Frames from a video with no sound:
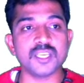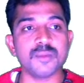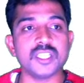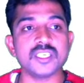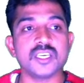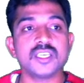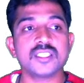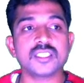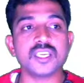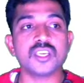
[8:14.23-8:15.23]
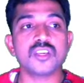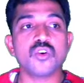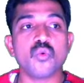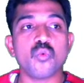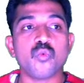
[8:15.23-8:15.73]
Means, see,
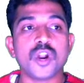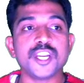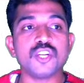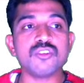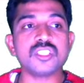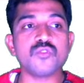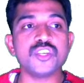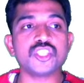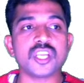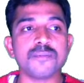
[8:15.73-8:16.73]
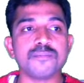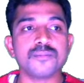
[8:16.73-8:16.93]
42 is the which type?